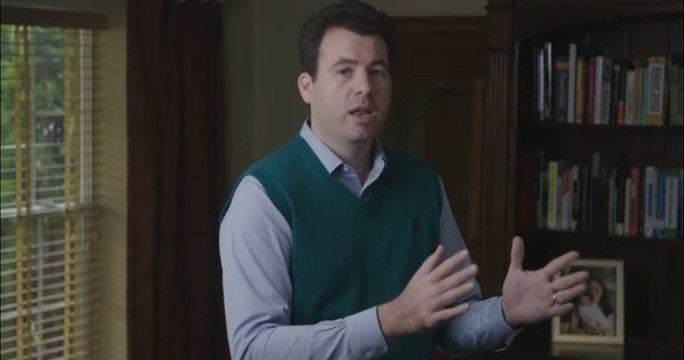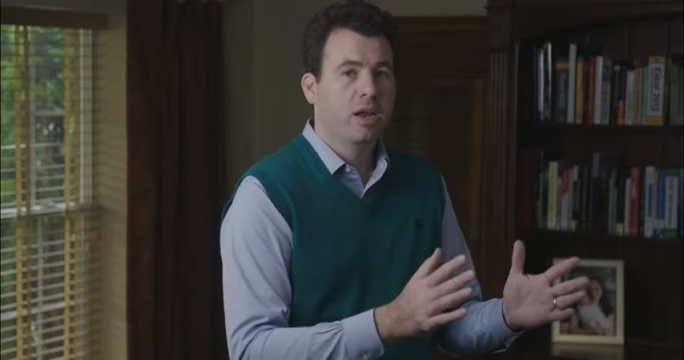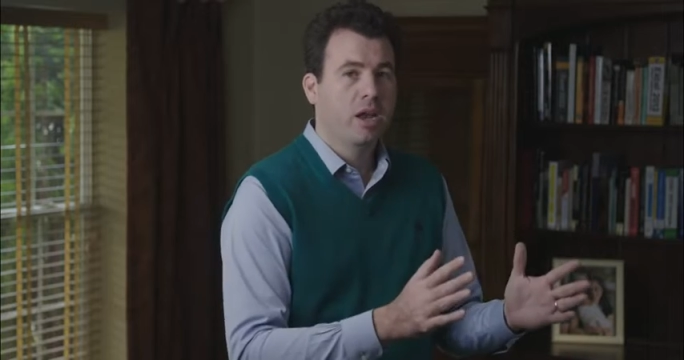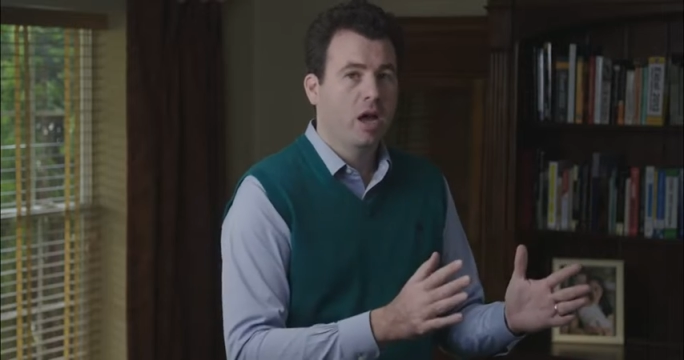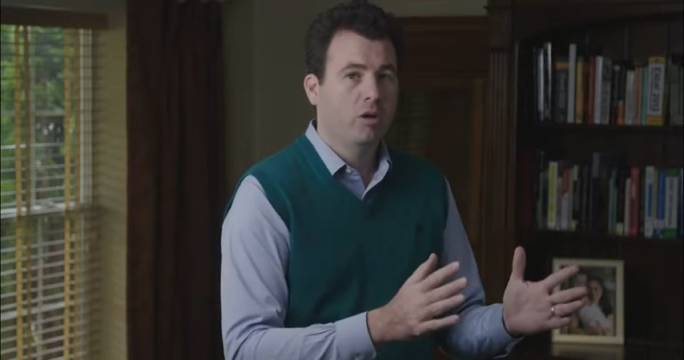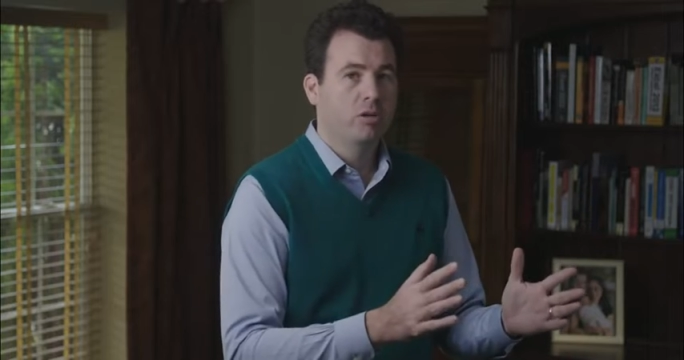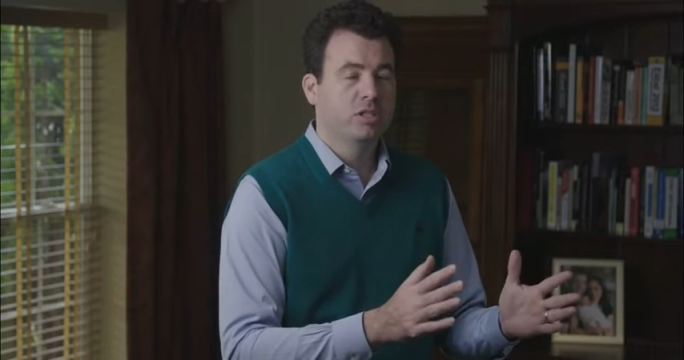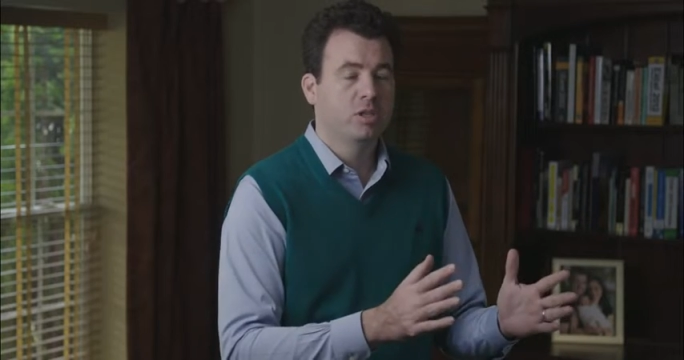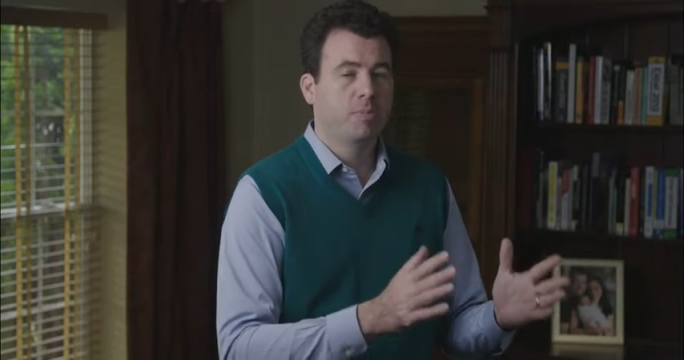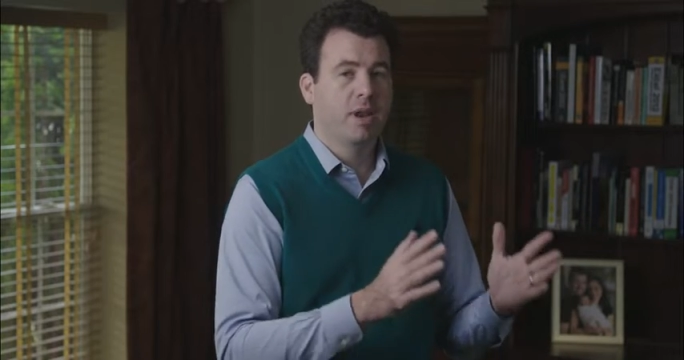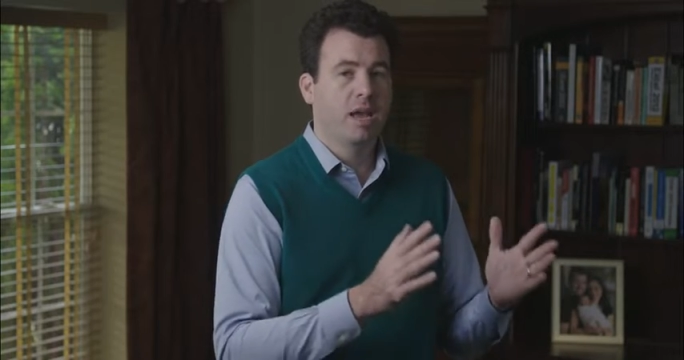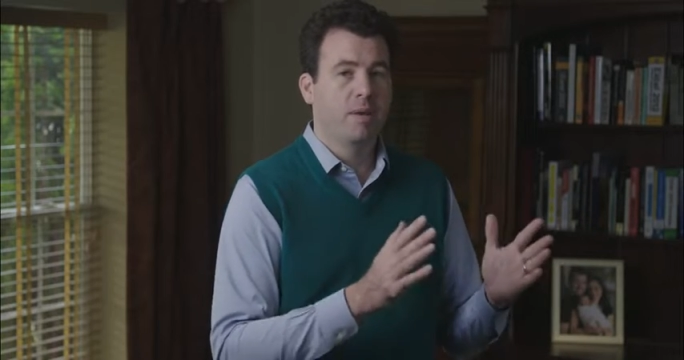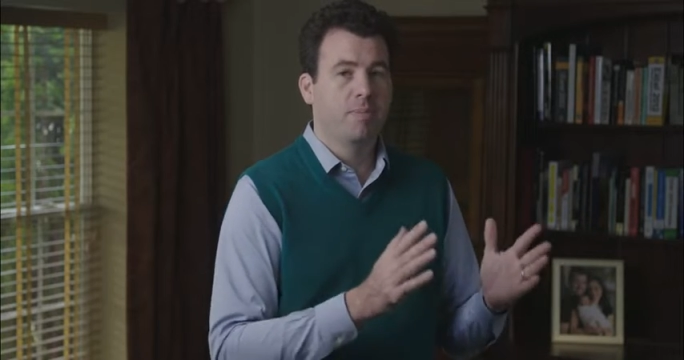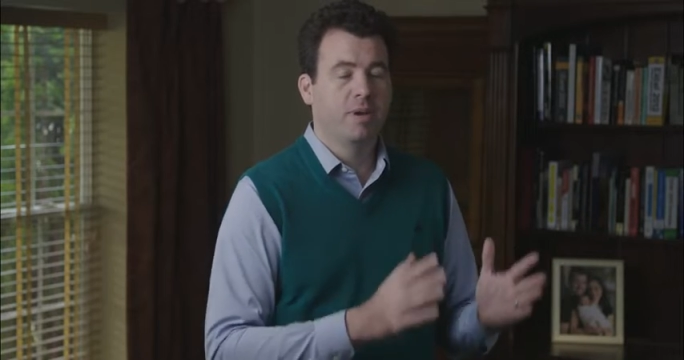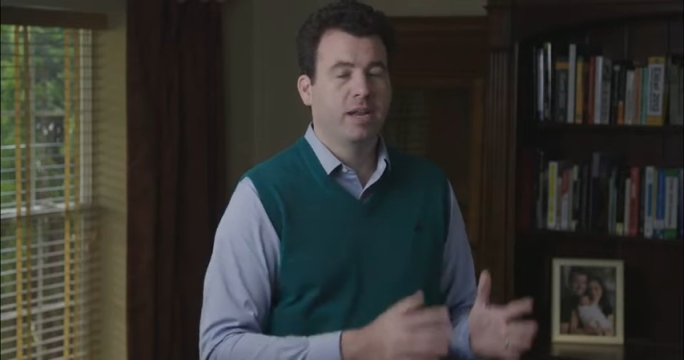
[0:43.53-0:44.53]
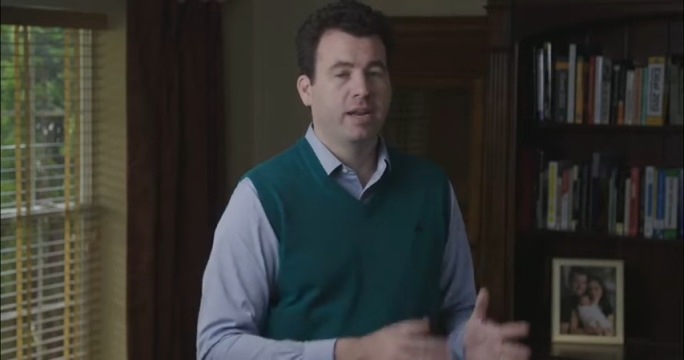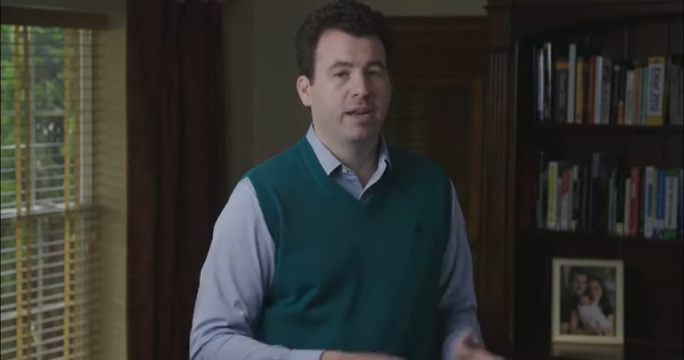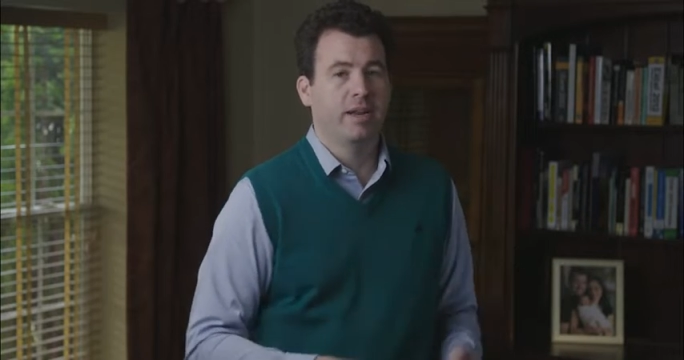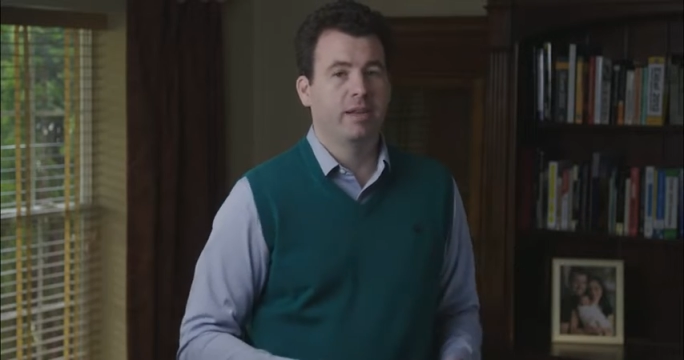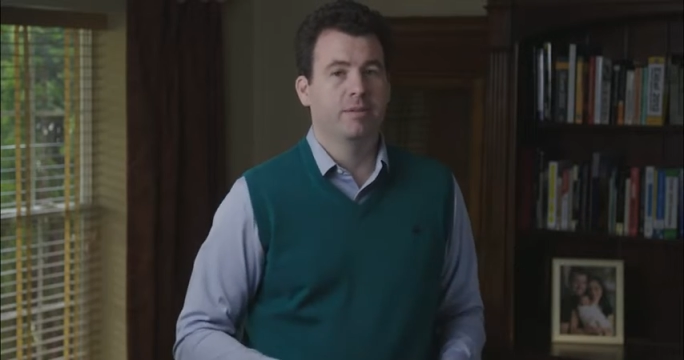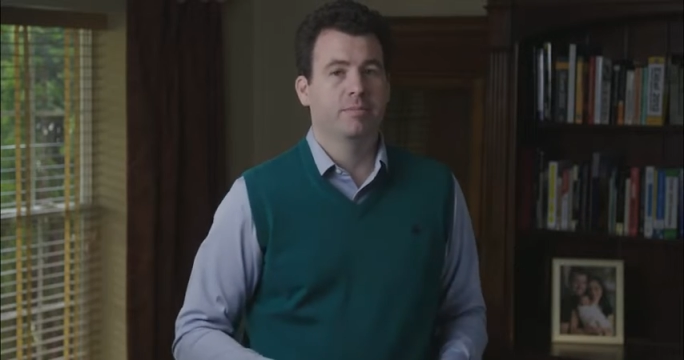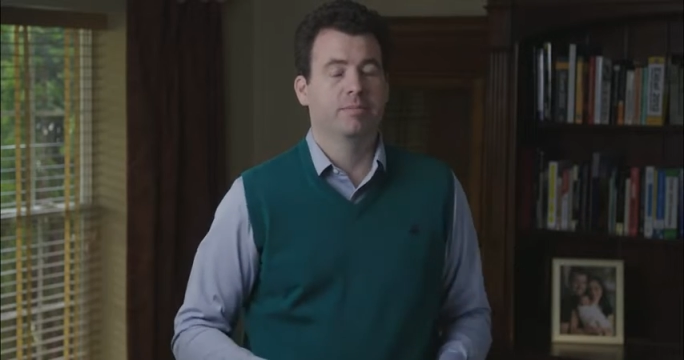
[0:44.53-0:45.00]
Now, supply
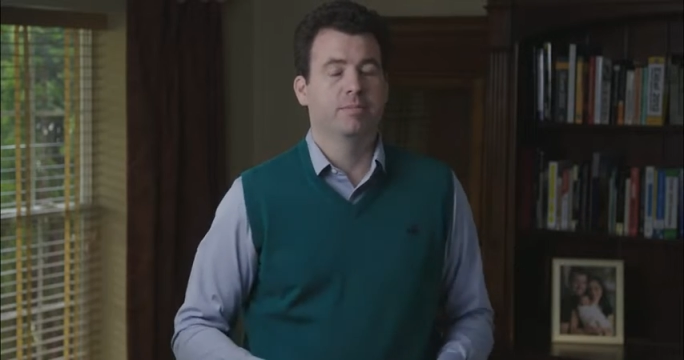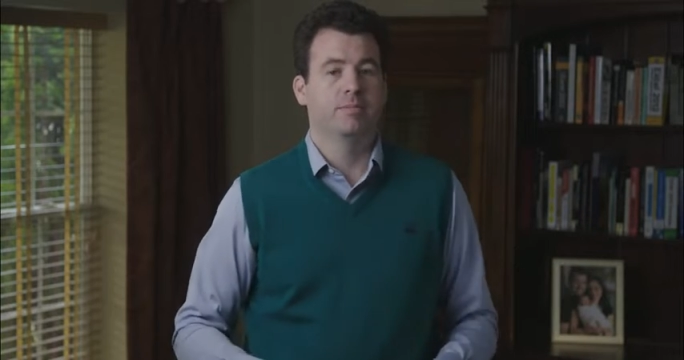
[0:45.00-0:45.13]
planning.